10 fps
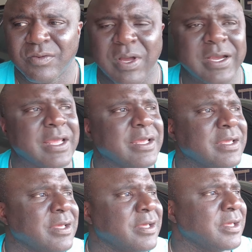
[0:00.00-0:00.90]
Why they
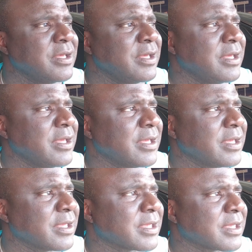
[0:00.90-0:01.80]

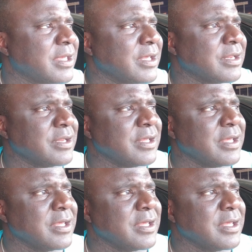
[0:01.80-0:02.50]
can